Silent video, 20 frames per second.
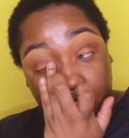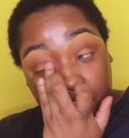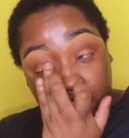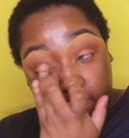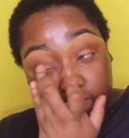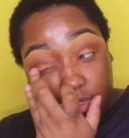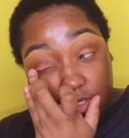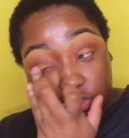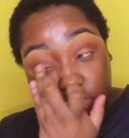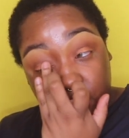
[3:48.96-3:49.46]

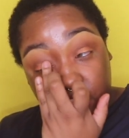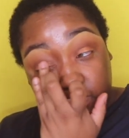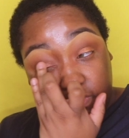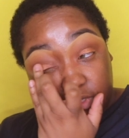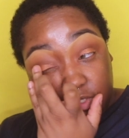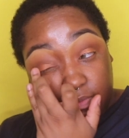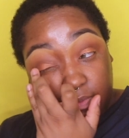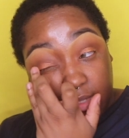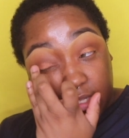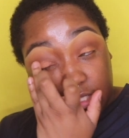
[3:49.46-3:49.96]
from the
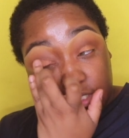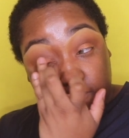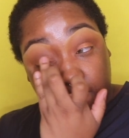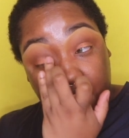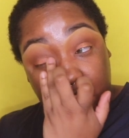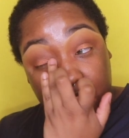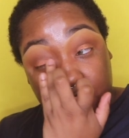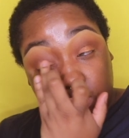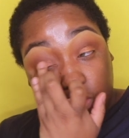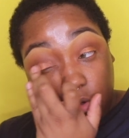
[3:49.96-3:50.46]
Juvia's Place
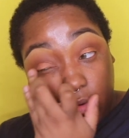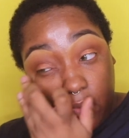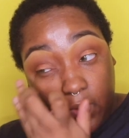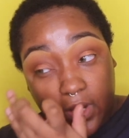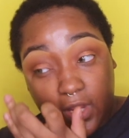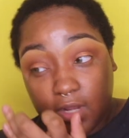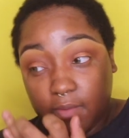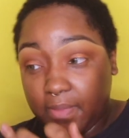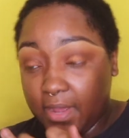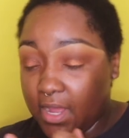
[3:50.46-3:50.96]

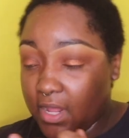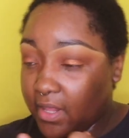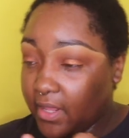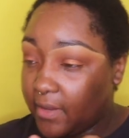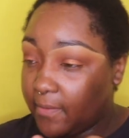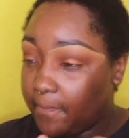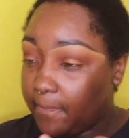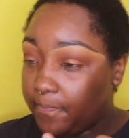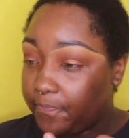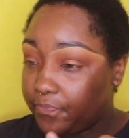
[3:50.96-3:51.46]
Masquerade
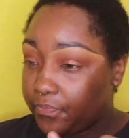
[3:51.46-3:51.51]
palette.